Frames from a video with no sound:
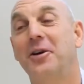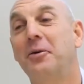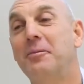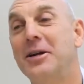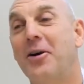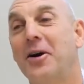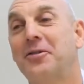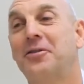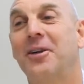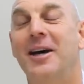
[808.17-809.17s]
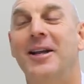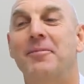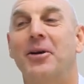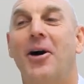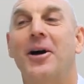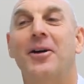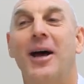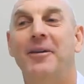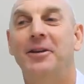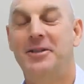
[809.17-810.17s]
It would be nice to say that, but I don't
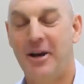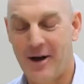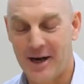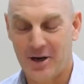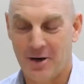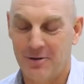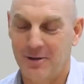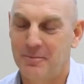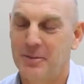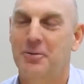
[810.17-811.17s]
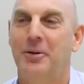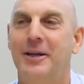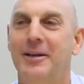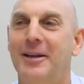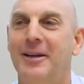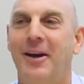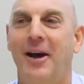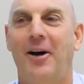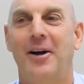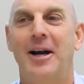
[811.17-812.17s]
have a direct correlate okay. between
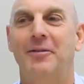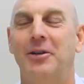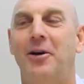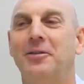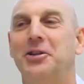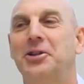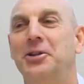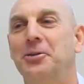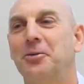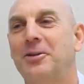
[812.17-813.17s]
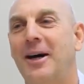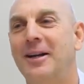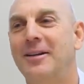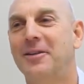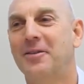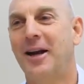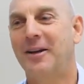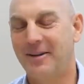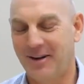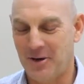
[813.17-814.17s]
I don't have a longitudinal study that's
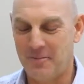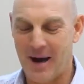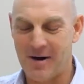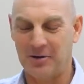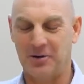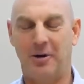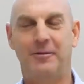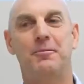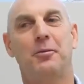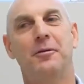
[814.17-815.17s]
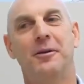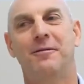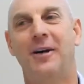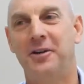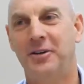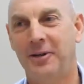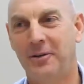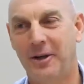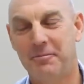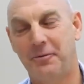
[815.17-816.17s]
done a comparison of improving phase
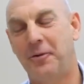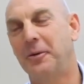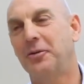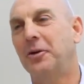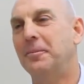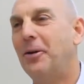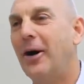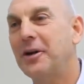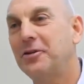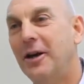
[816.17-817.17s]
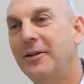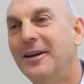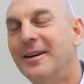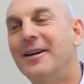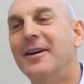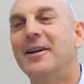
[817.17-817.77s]
angle and performance yeah. on a bike. So, okay.